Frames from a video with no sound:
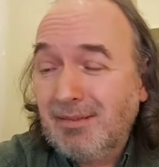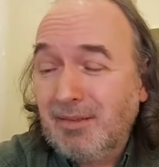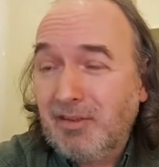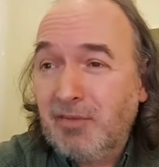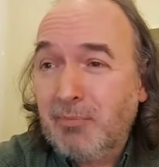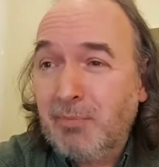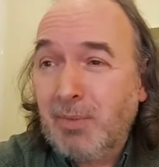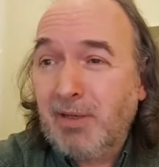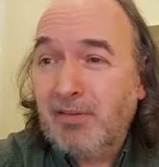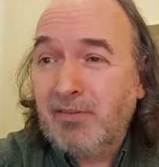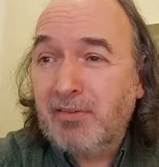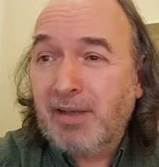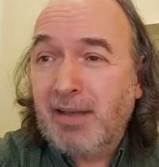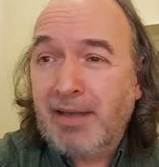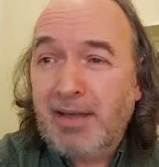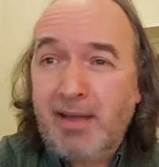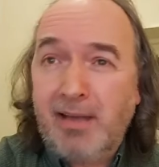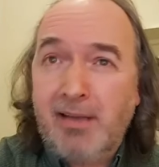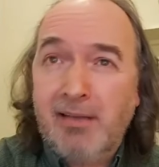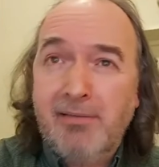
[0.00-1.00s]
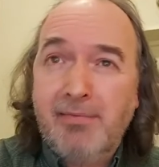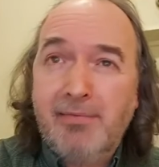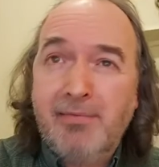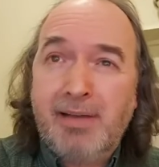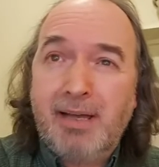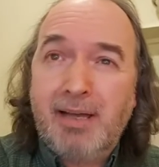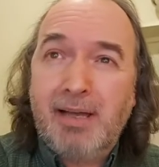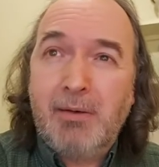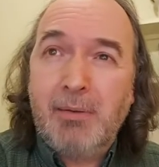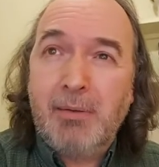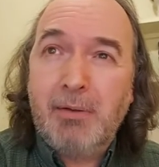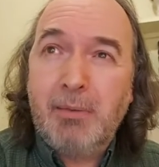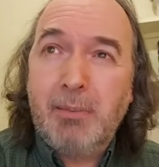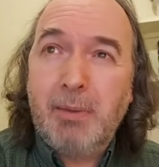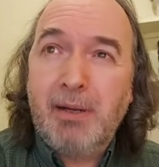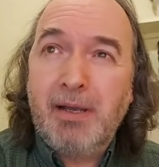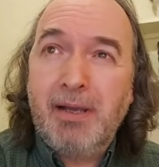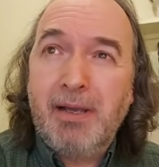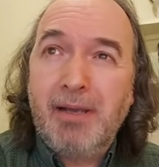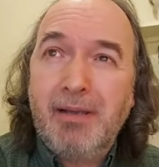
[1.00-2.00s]
is but to have our
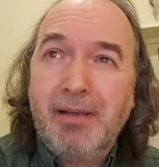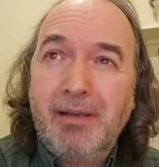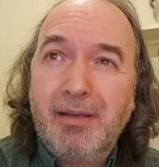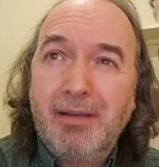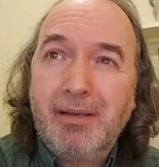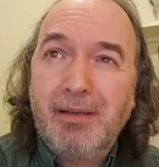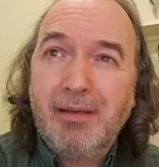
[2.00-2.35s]
way,